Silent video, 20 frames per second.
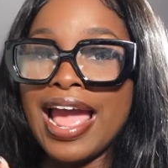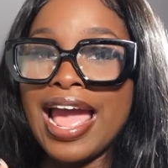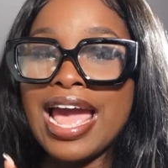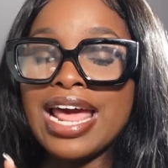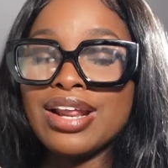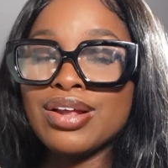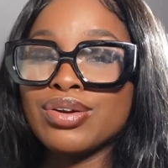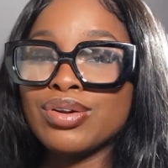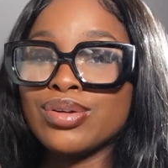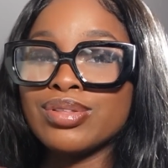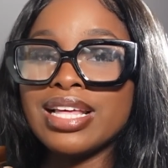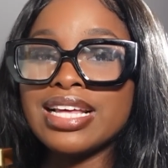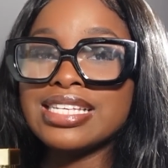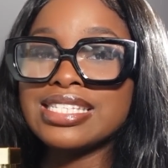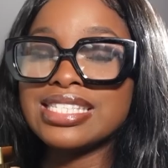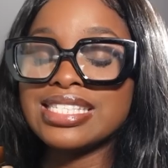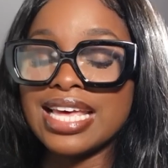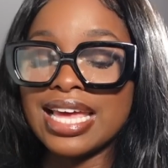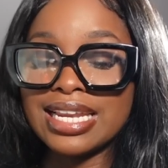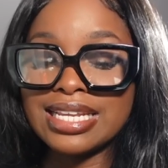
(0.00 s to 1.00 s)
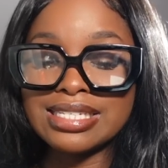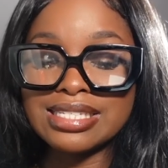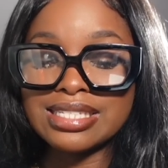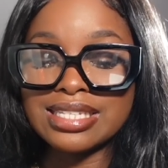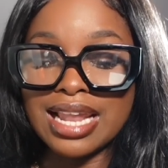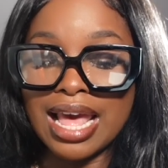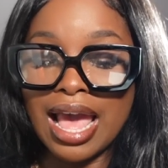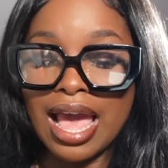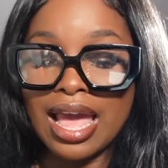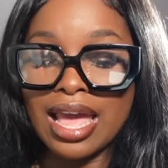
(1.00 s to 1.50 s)
I don't know, they said it's
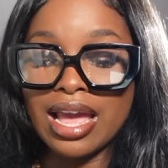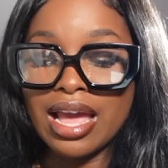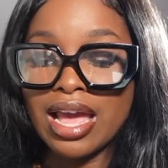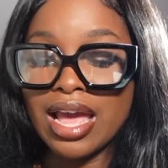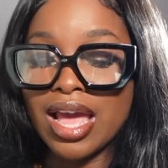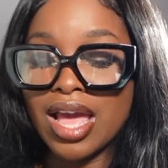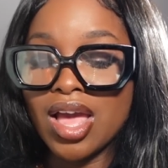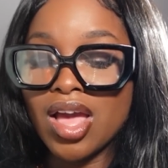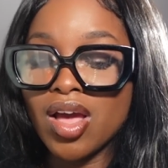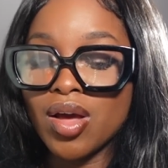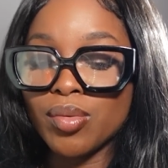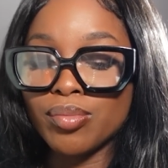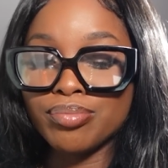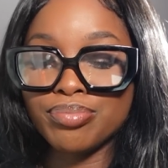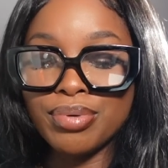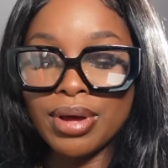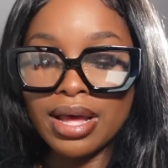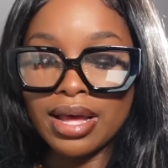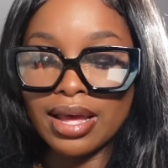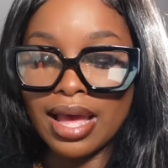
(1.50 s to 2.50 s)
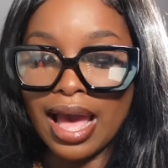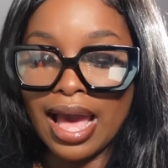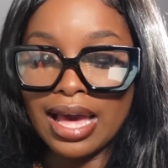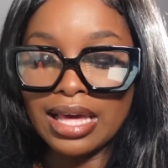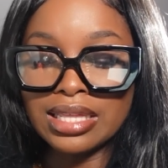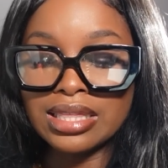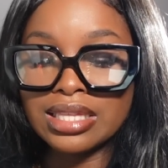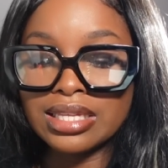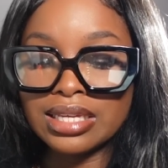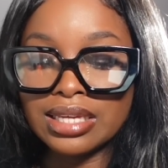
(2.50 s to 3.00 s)
not, but
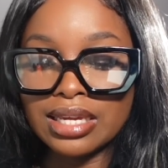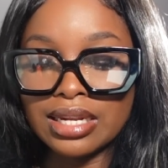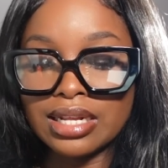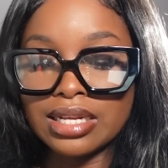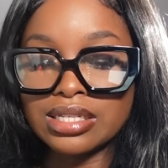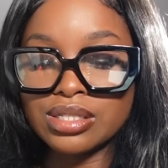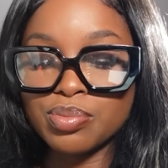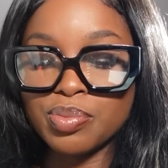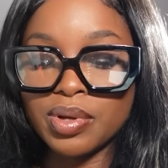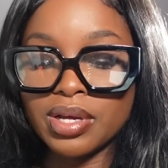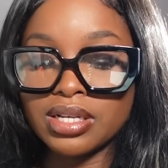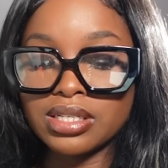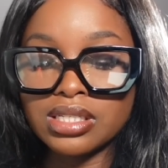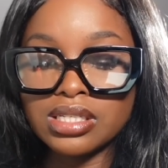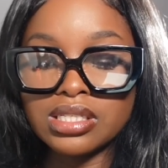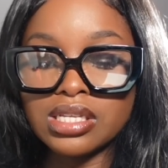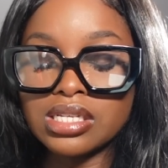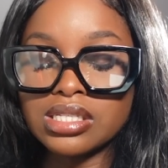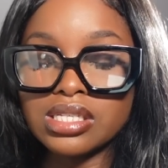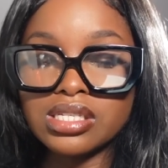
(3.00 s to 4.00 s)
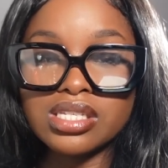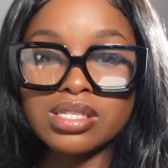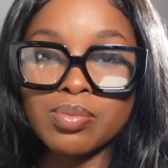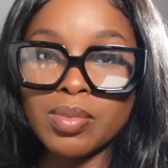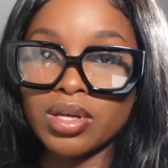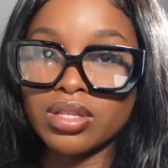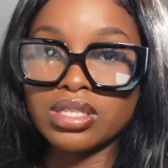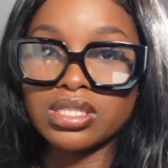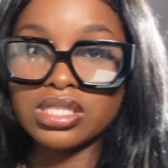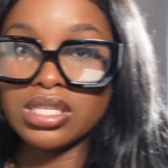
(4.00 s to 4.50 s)
I think it is because it doesn't smell the